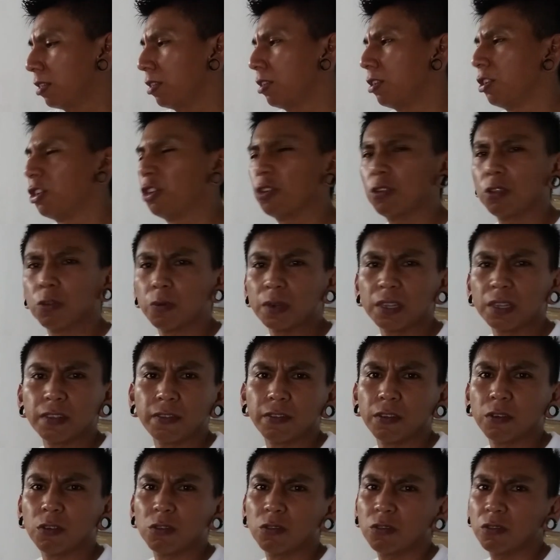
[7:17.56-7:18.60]
Drill the rest of
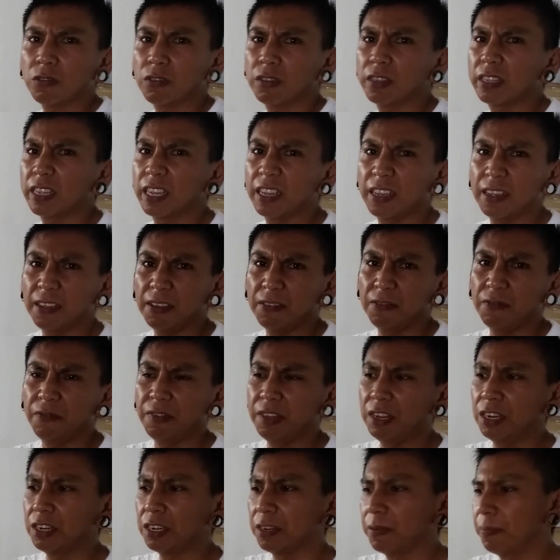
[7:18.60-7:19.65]
the holes and
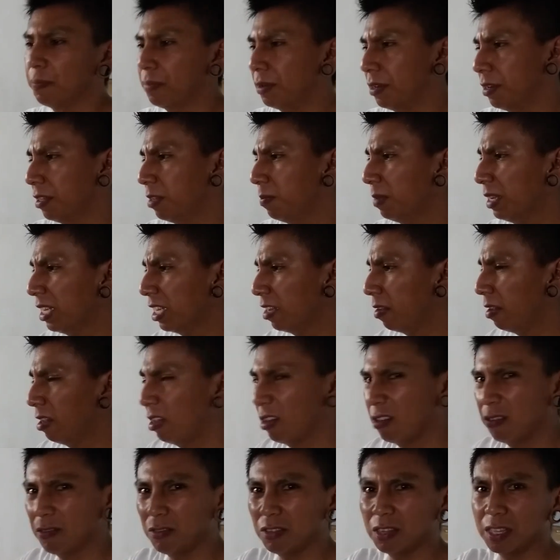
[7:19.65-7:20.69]
finish it. But in the meantime,
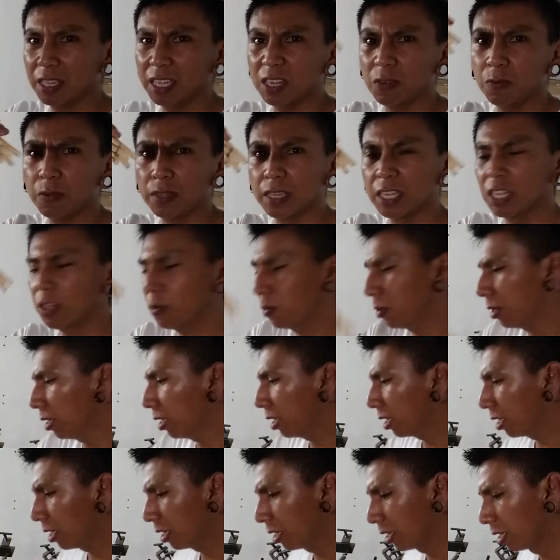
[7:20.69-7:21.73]
I'll stick with these ones.
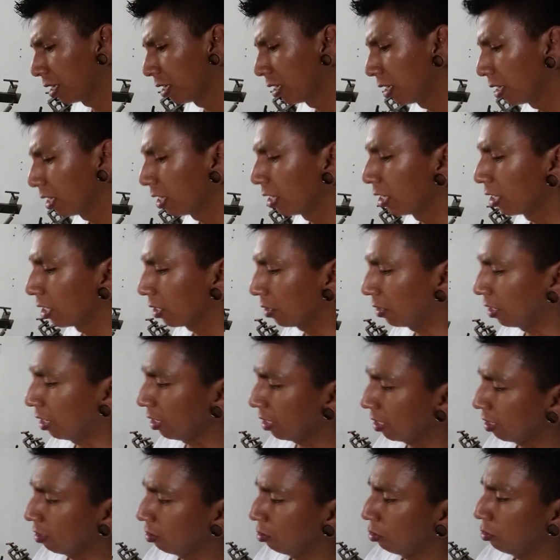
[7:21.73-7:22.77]
So now it's
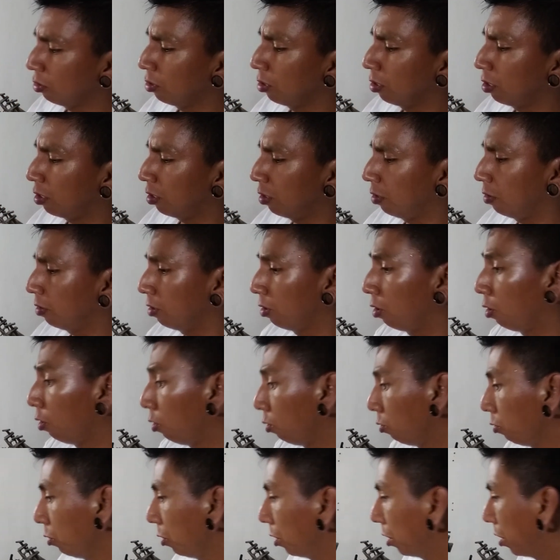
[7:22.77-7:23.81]
time to do the
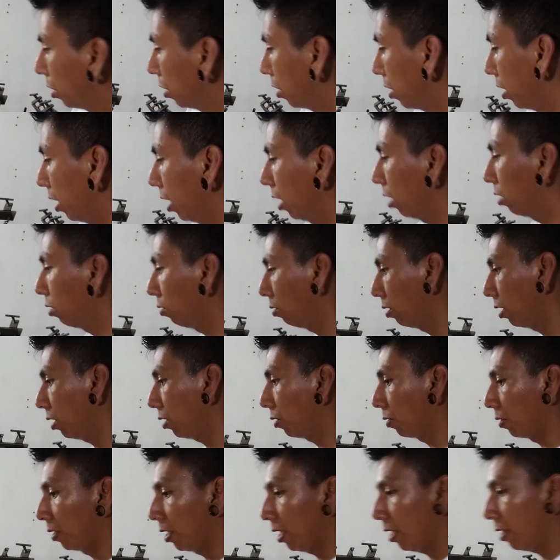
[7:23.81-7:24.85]
holes and glue this
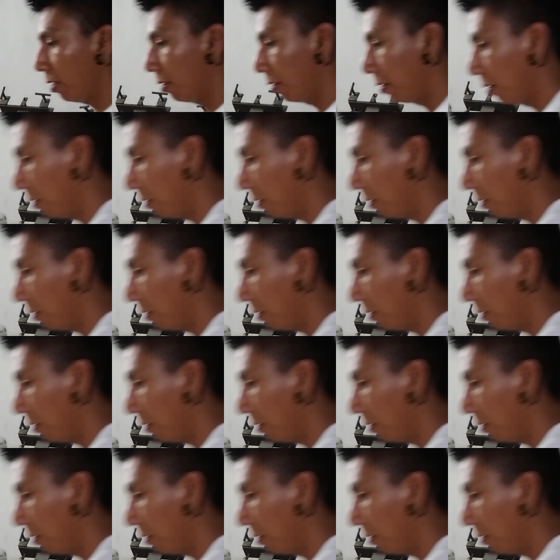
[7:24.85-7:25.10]
together.